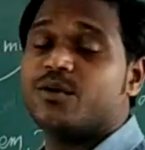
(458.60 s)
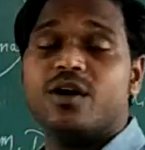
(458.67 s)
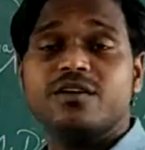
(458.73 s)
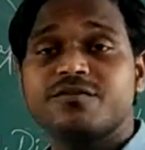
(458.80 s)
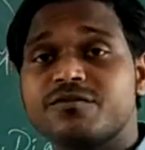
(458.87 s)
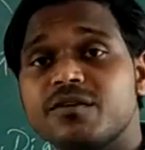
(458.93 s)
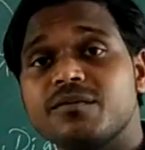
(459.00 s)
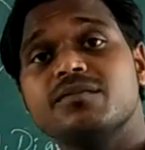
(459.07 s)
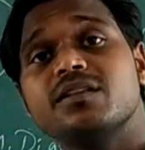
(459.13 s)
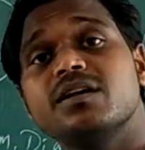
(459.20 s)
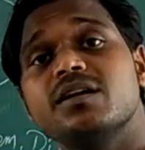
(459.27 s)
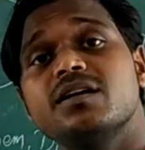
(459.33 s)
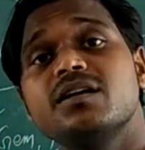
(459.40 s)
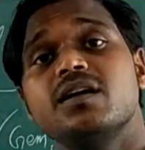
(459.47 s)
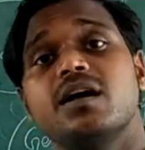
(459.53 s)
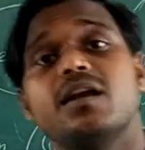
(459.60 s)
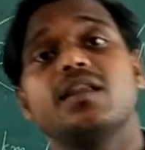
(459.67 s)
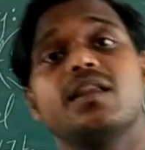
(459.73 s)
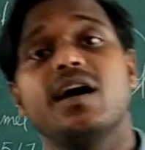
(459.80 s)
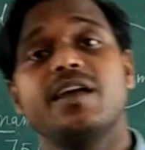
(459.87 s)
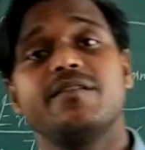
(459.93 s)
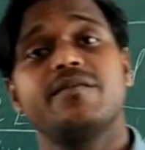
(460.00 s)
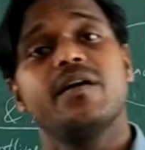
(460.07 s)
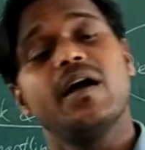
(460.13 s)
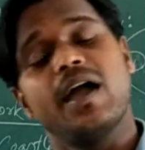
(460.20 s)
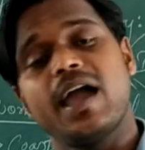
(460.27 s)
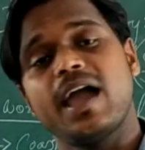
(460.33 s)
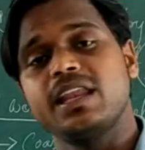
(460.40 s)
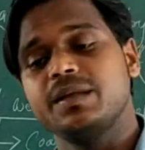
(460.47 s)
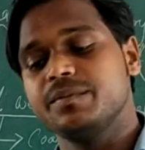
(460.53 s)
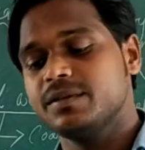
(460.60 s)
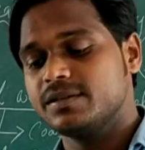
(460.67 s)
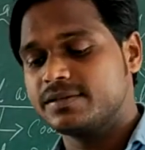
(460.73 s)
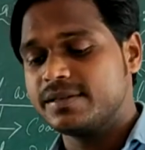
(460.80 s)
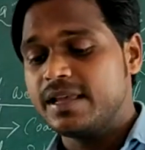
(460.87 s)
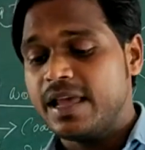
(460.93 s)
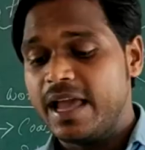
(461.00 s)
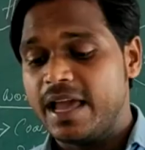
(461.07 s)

not from the live animals.